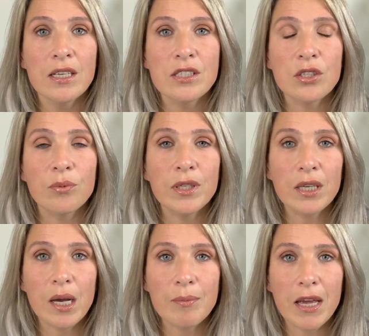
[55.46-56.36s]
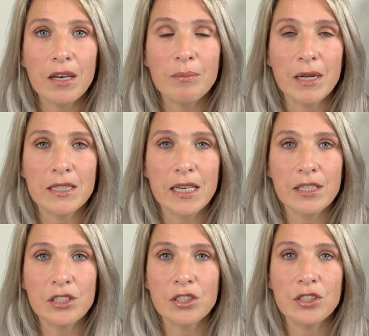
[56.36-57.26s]
So when you come out of
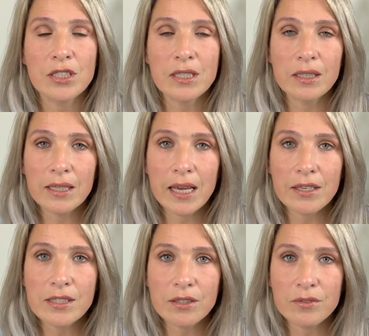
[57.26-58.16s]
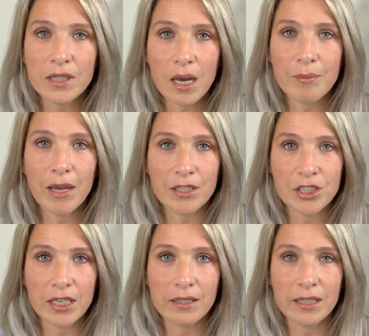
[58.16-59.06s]
meditation, just allow yourself to come out
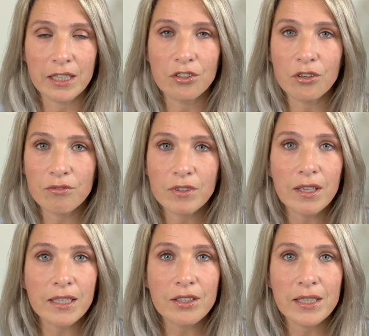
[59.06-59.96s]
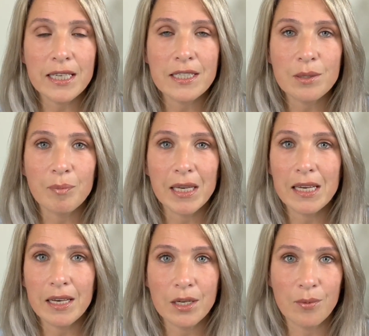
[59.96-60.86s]
gently and don't feel like you need to
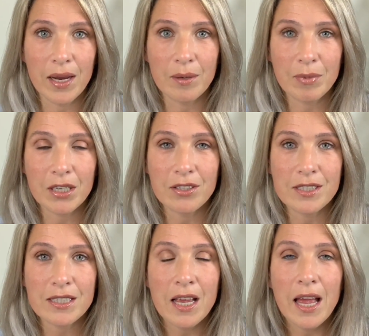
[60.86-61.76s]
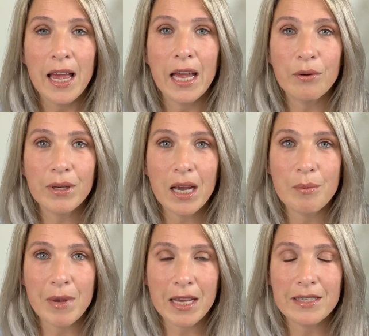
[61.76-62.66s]
be anywhere because how we
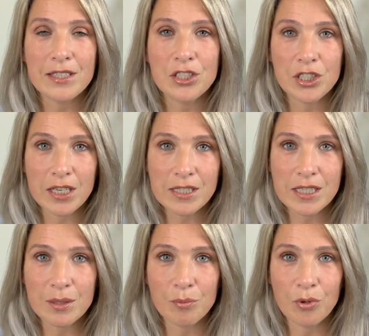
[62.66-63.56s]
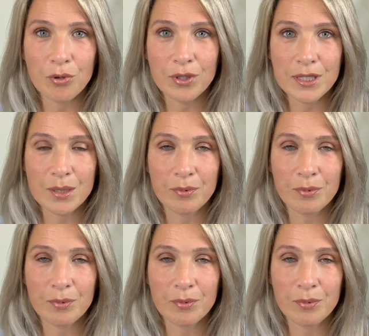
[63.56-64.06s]
come out is just as important as the